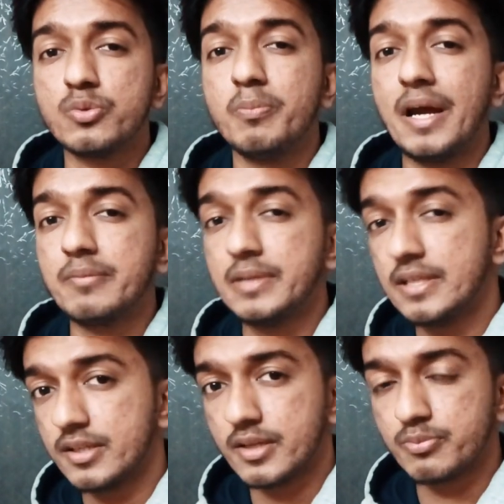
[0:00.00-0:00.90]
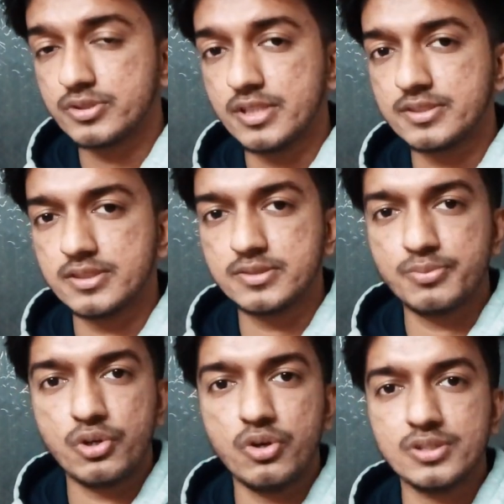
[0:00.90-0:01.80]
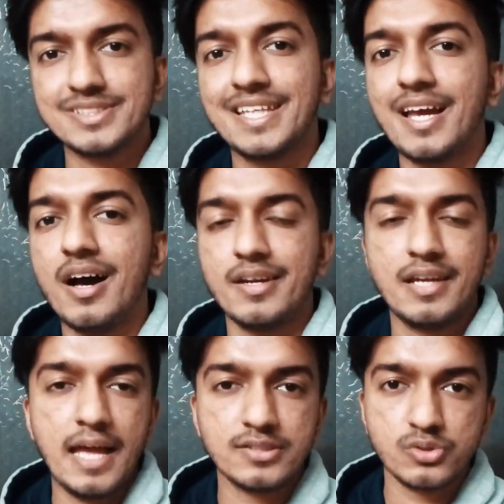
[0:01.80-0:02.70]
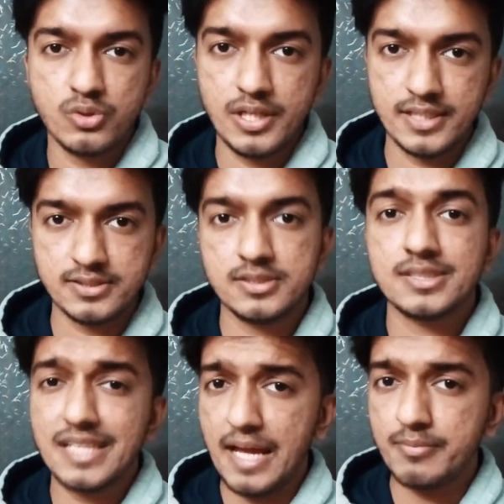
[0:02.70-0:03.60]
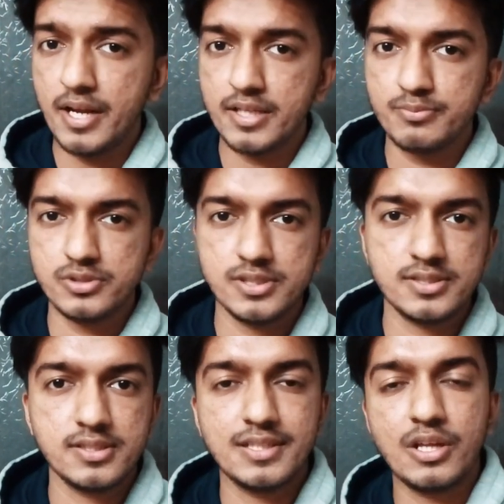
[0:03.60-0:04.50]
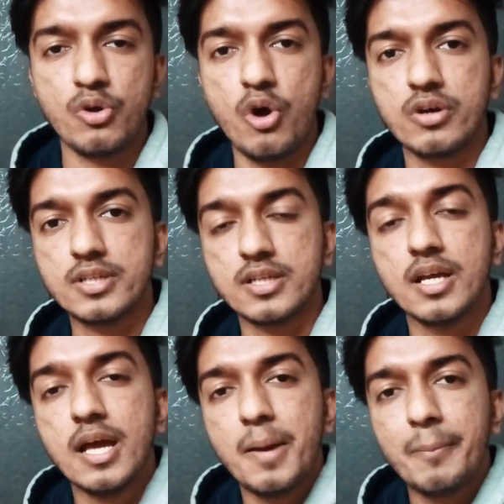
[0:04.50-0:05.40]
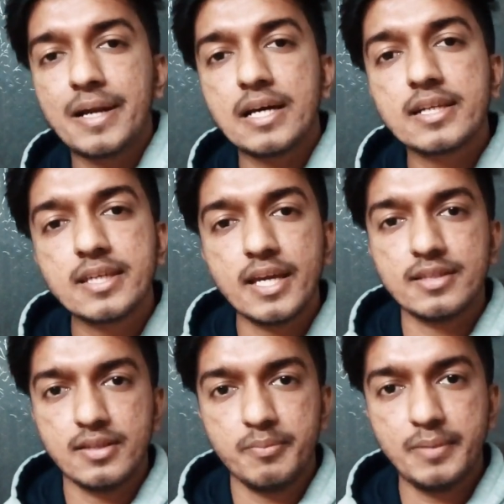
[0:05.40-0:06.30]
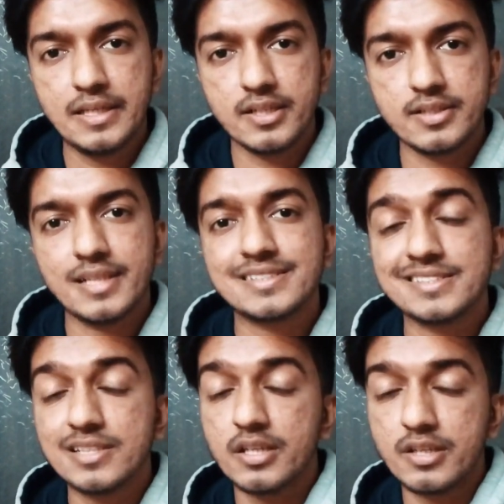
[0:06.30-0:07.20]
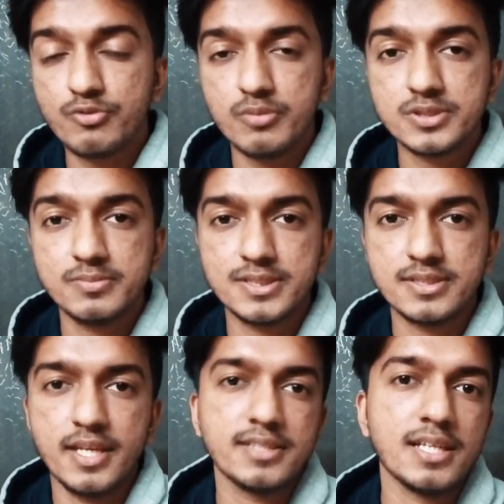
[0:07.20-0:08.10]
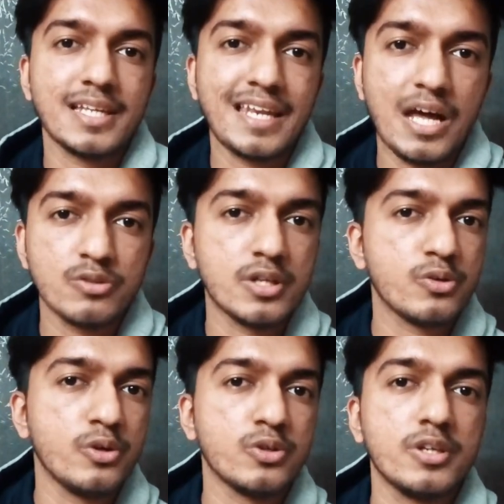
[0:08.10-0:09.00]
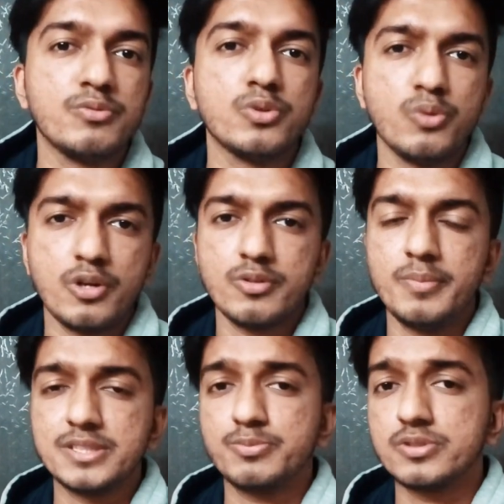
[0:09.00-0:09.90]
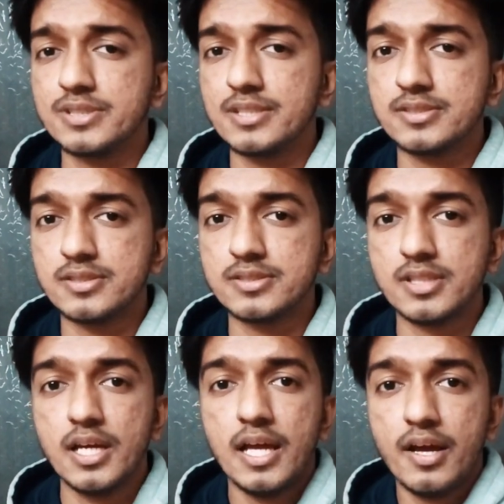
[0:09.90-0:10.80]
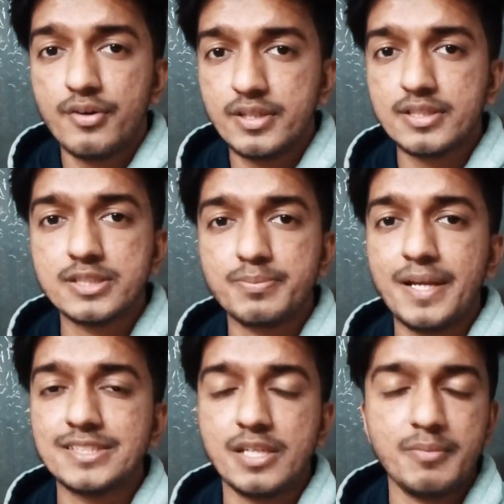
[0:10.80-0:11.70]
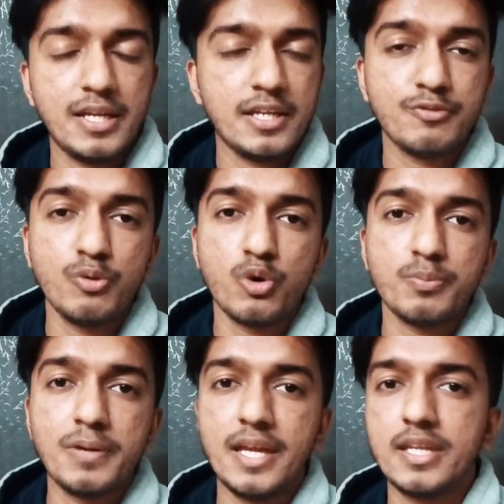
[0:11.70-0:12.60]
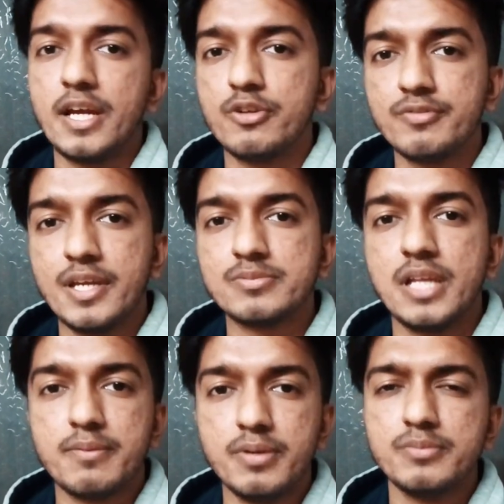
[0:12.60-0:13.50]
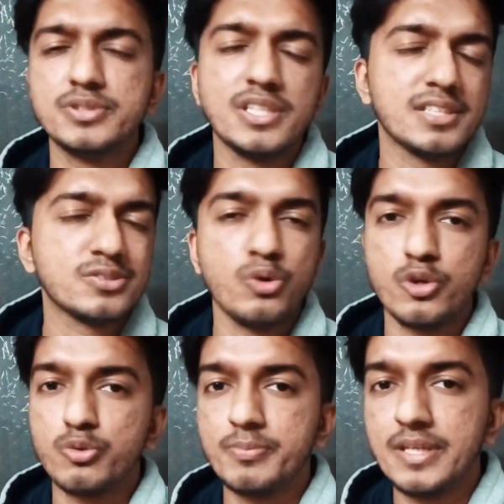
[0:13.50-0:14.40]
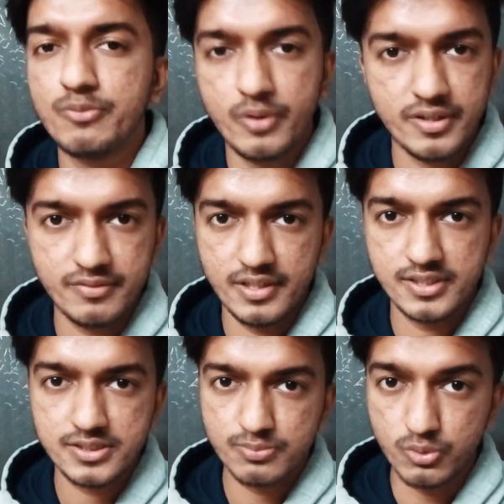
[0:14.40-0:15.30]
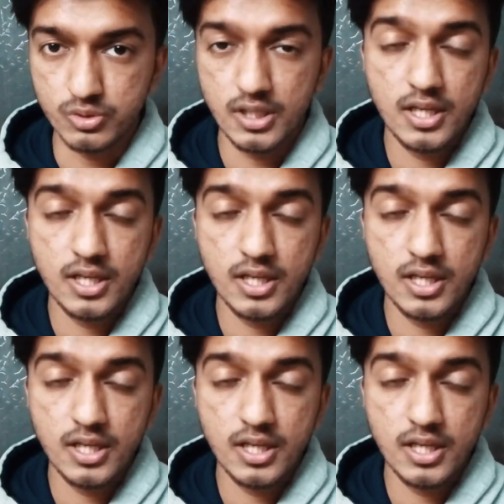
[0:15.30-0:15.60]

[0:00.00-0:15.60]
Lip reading: to buy MediaTek processors because they aren't as good as Snapdragon processor in the long run, but again MediaTek is learning from its mistakes and now they are going to give you one of the best processors in this price segment, and if you want to play any kind of games like PUBG, it's going to be very smooth.